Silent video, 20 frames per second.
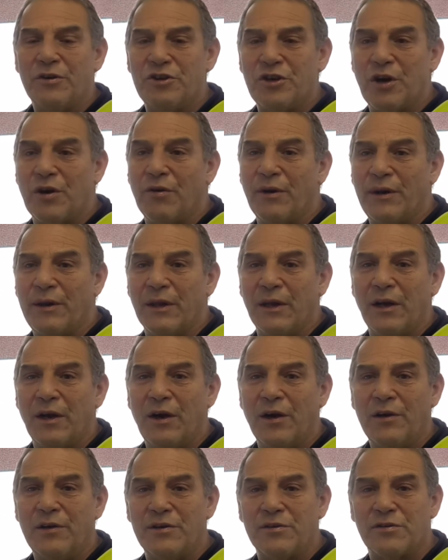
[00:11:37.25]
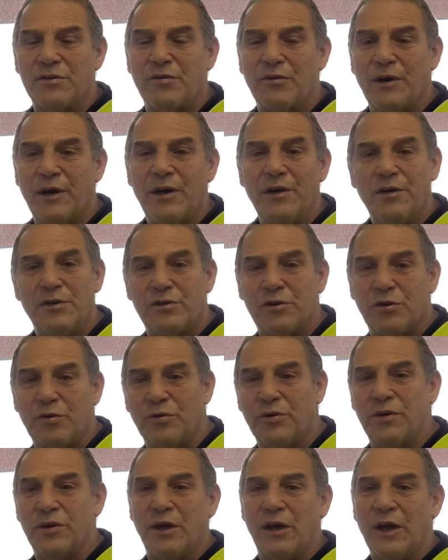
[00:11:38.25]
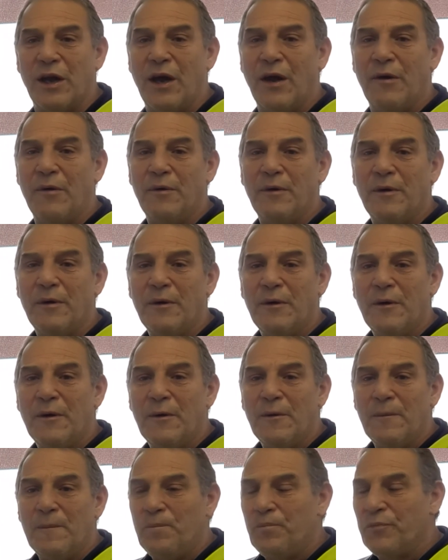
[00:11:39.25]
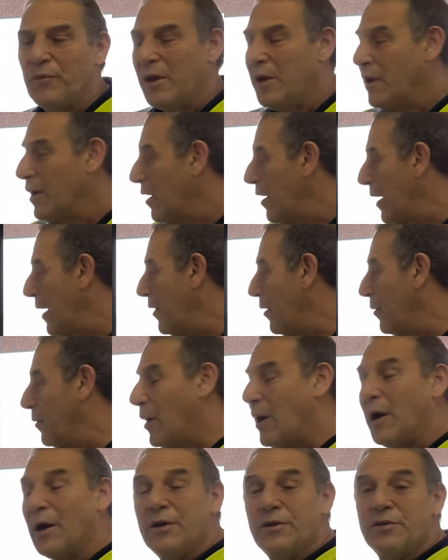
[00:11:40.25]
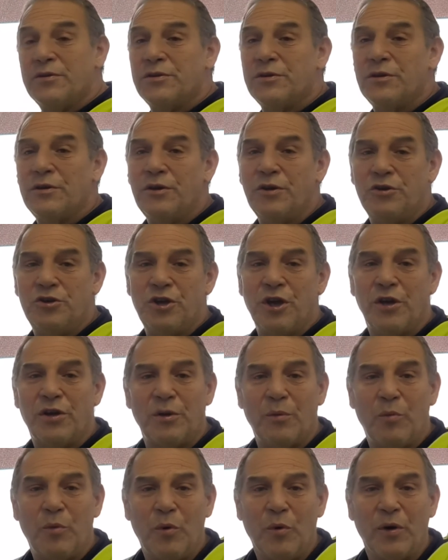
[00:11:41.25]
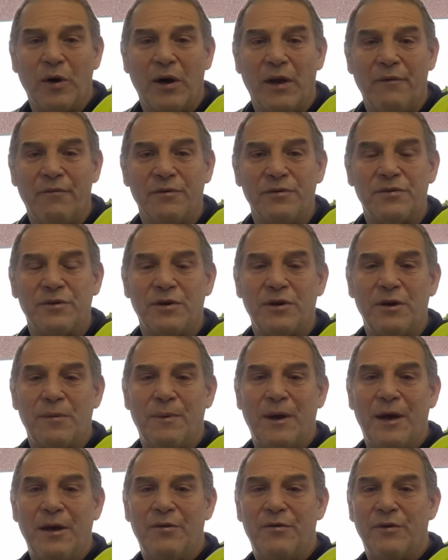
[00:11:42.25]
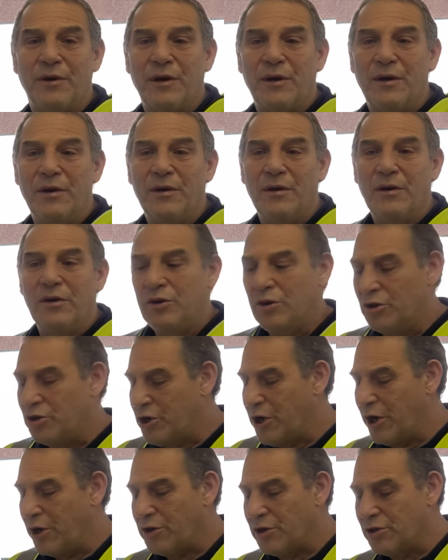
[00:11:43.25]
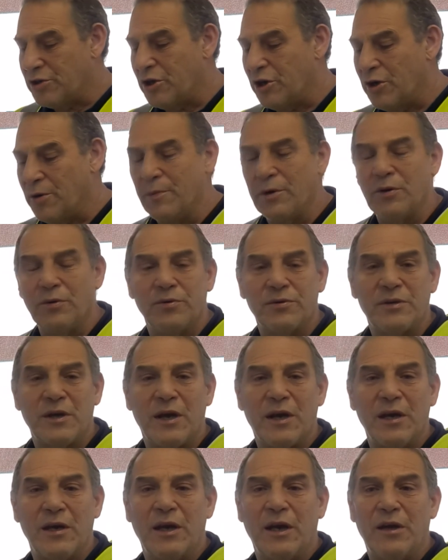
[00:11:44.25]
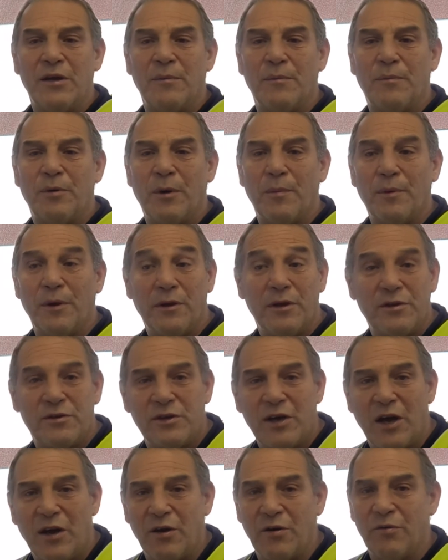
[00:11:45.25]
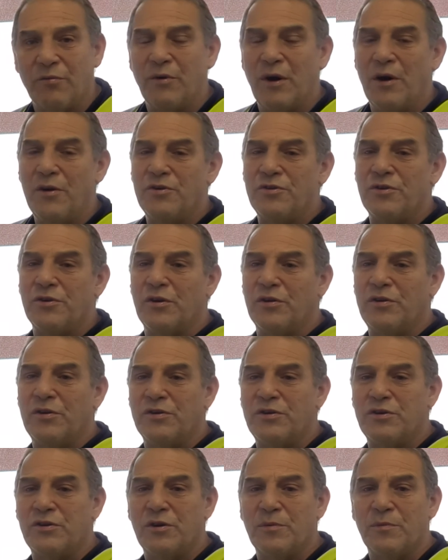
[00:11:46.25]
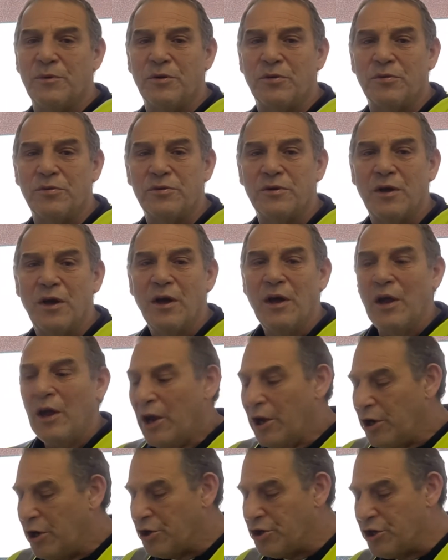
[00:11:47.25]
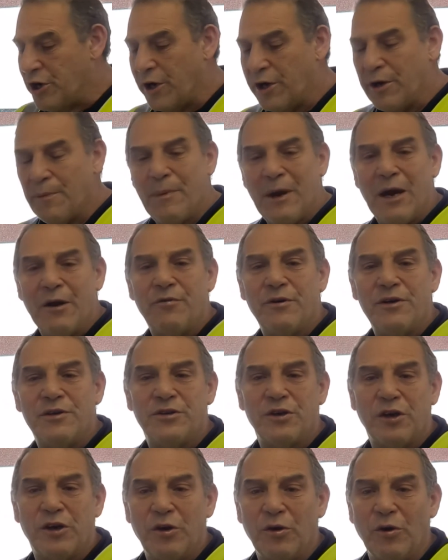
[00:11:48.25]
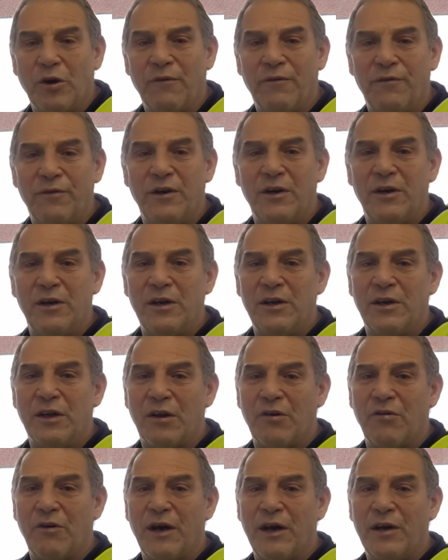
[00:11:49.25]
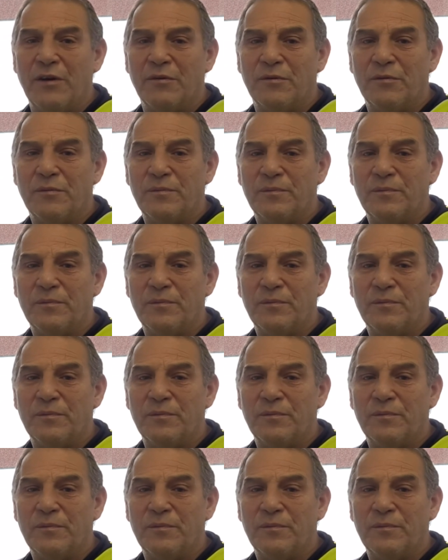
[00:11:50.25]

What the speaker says: Generally the light is green, it's good to go. Otherwise, you check the water levels on your battery. You check the terminals are connected properly. There's no corrosion on your terminals. You check your battery securely fitted in the cradle.